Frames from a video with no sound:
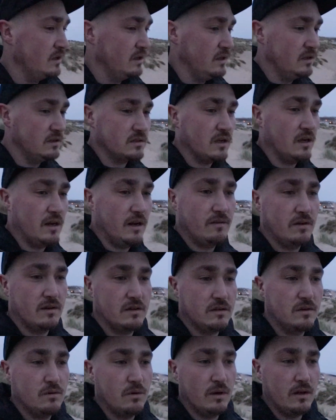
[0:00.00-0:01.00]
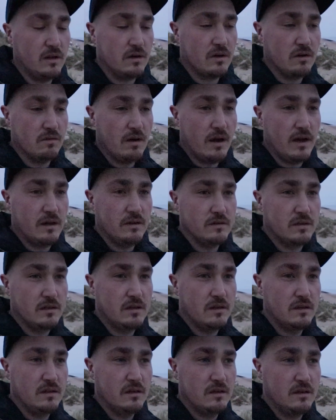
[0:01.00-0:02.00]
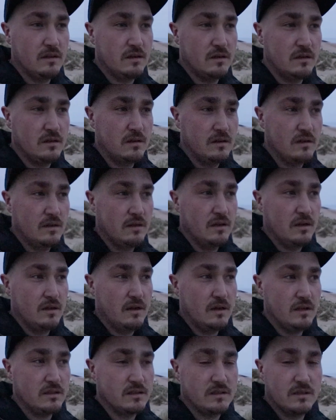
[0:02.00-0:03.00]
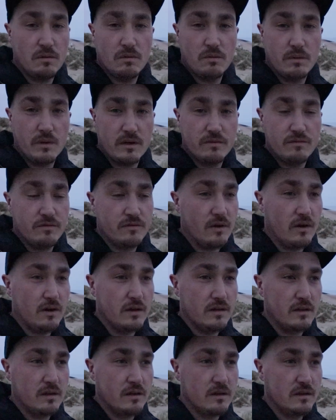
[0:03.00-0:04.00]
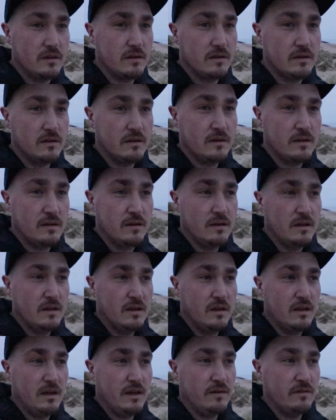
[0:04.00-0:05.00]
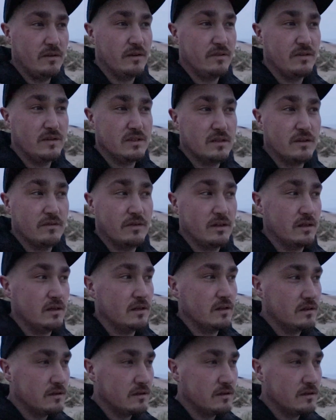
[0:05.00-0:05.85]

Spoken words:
Let's go and have a quick look around and see what we can find, even if it's something